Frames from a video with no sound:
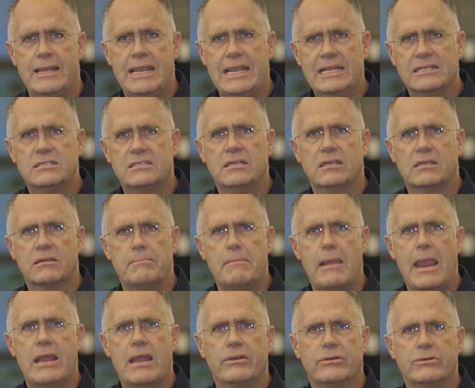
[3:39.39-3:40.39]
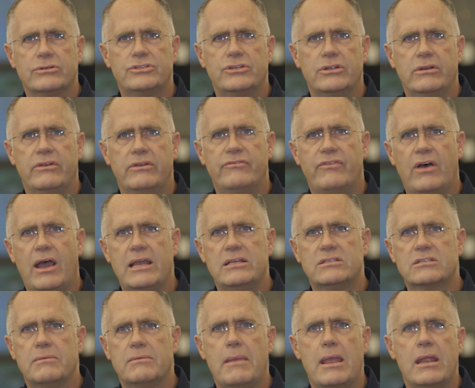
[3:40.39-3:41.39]
incident commanders should
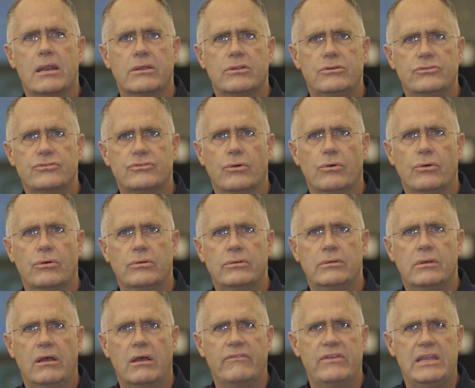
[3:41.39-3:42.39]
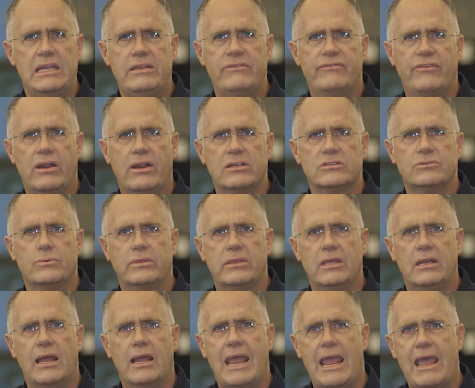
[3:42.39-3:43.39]
advise command and control of any fires
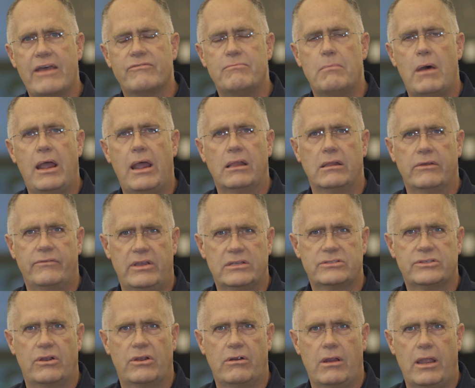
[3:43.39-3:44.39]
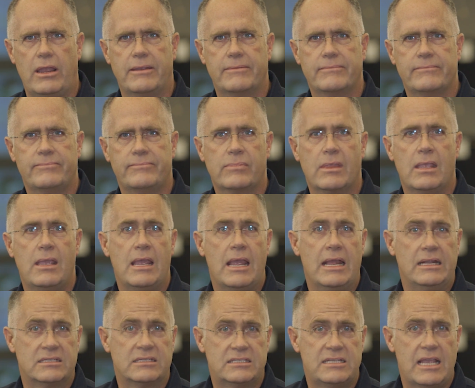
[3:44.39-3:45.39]
within a half mile of SRA.
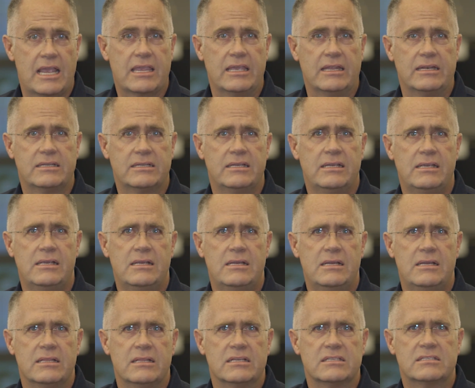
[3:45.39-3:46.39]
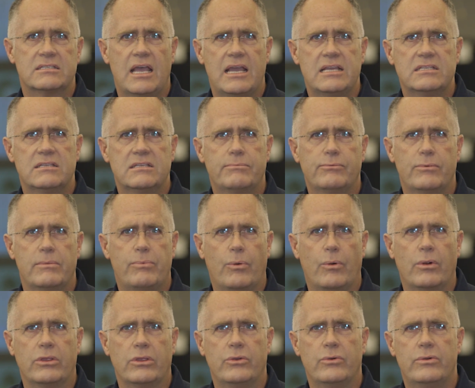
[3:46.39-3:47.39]
And second, the size up
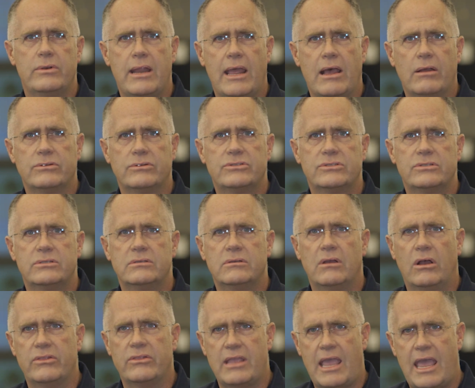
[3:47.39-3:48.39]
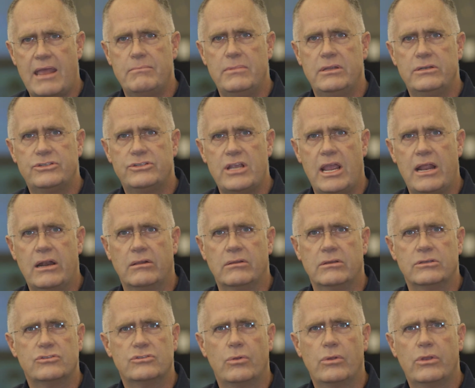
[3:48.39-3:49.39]
report you announce on the admin
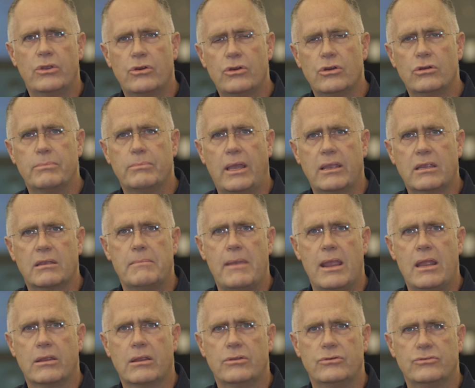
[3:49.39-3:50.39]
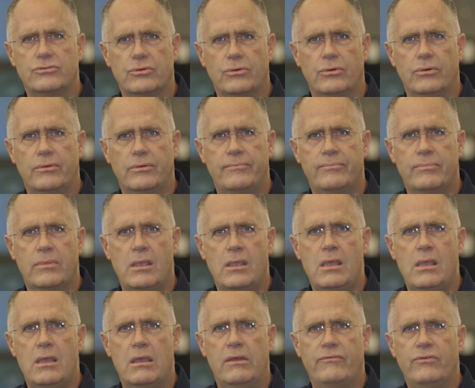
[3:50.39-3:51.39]
channel is only heard by command and control.
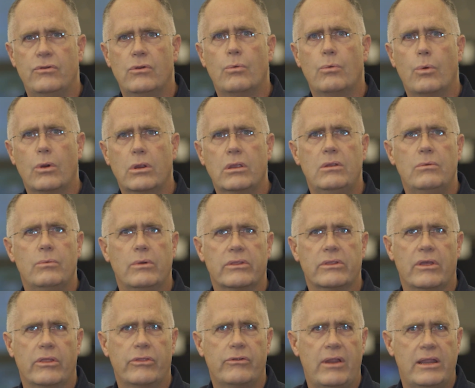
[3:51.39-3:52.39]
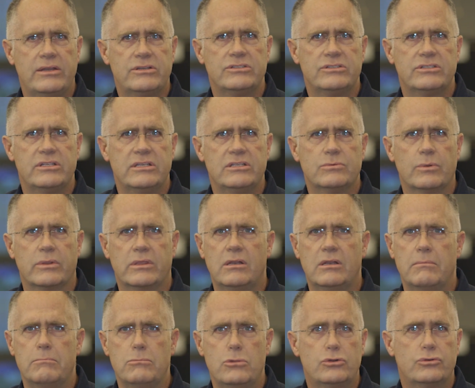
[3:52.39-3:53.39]
If you're working with other agencies
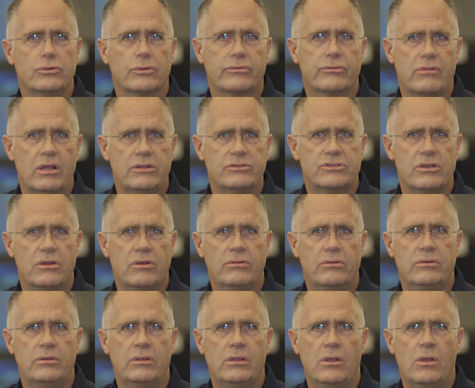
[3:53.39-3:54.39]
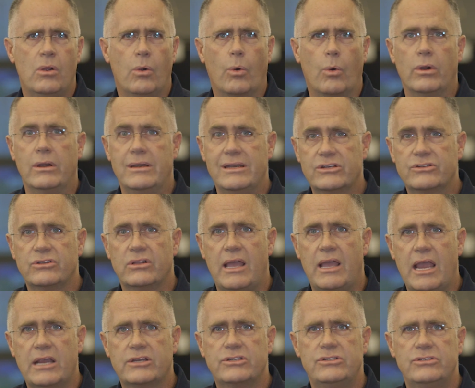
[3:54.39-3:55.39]
within a mutual threat zone or initial
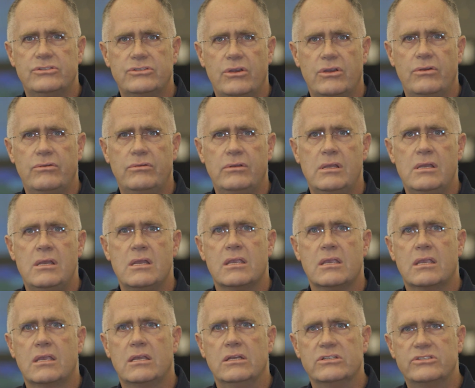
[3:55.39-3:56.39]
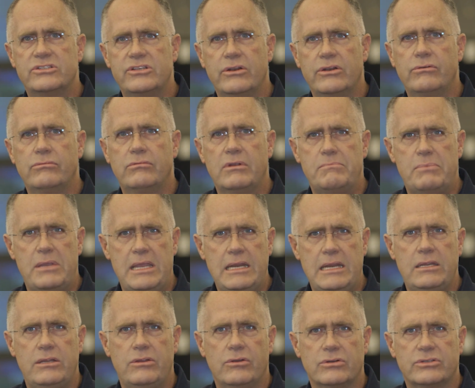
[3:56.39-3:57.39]
action zone, consider
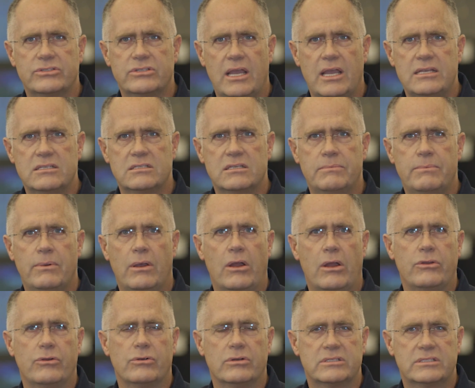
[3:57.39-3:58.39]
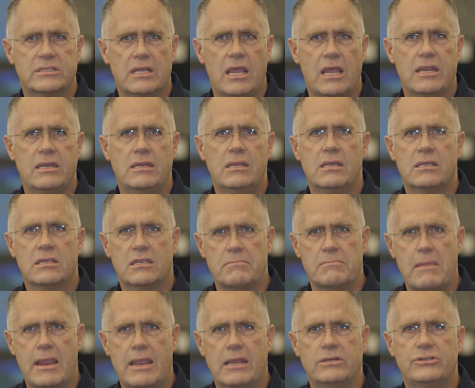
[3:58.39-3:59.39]
repeating your size up on your assigned
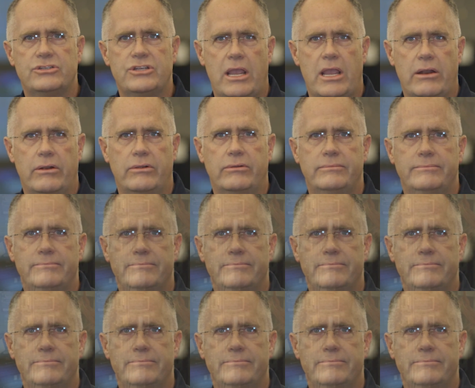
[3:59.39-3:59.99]
command channel.